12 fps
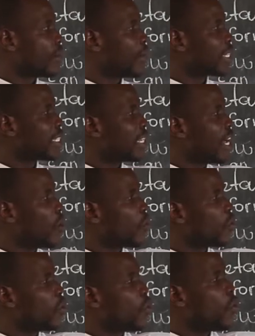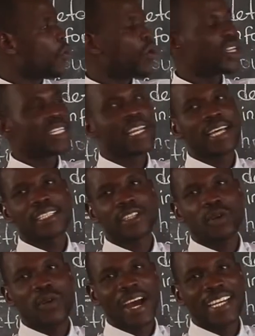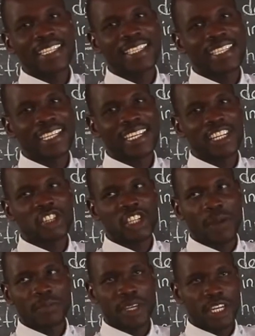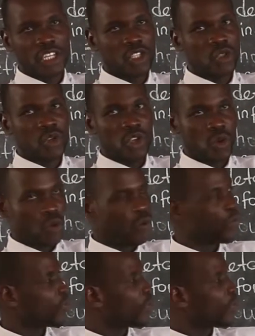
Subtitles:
But now, what does the word signature mean to you?